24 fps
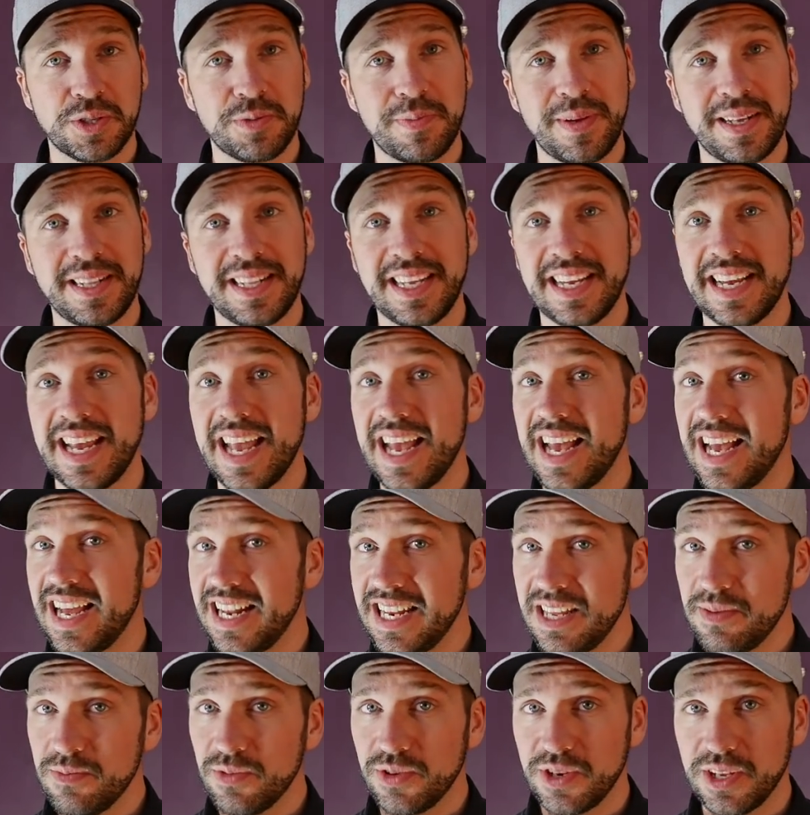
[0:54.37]
spending
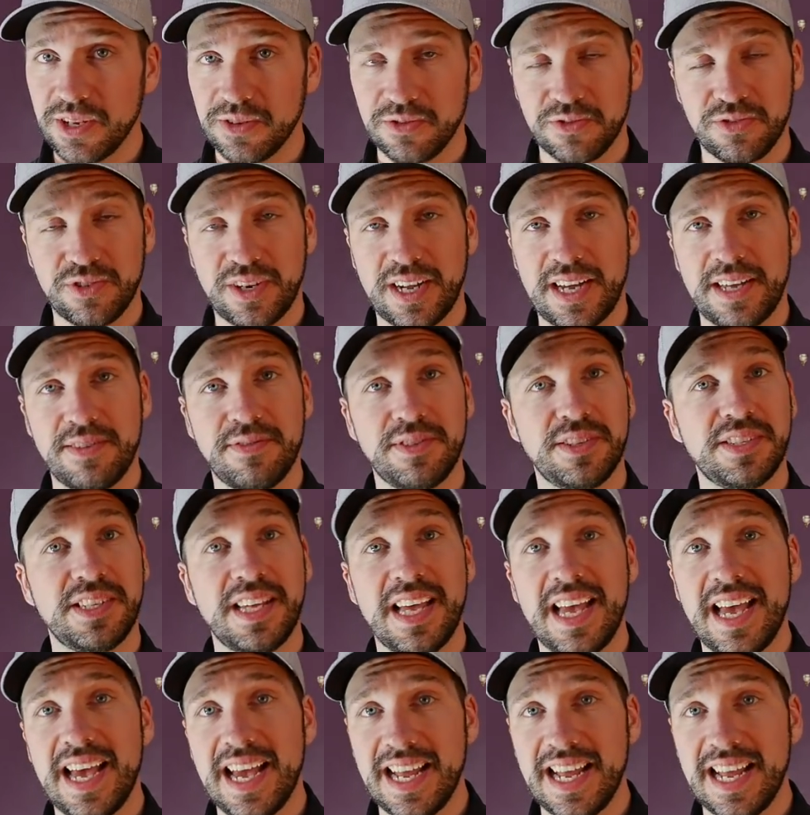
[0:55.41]
any money on drivers,